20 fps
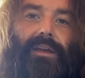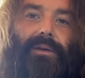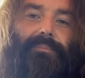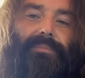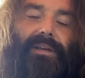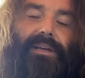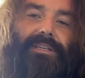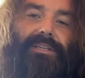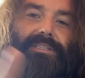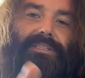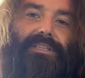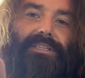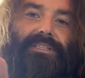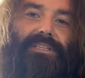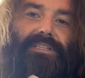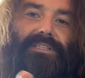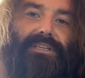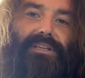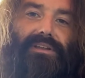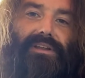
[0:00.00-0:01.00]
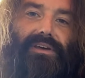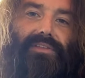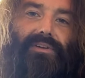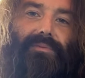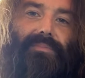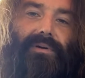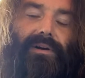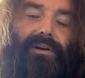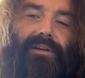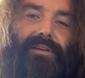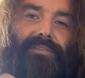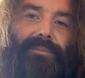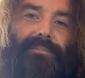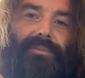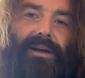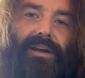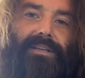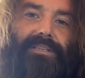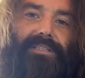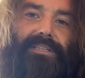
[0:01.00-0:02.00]
because this is another part of the
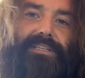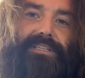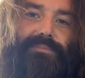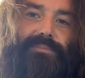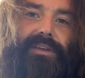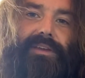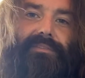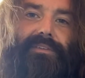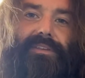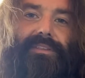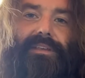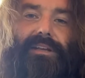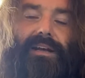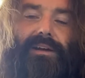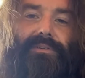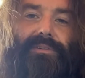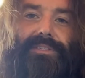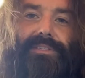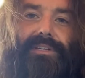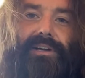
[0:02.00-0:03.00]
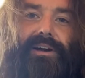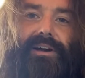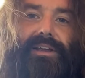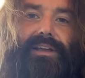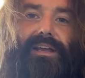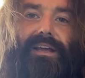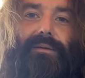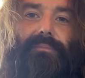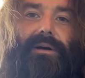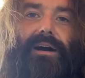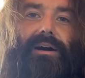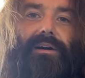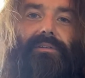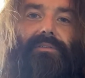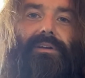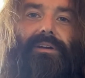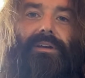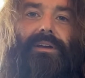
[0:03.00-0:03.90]
Pisces pivot that I was talking about,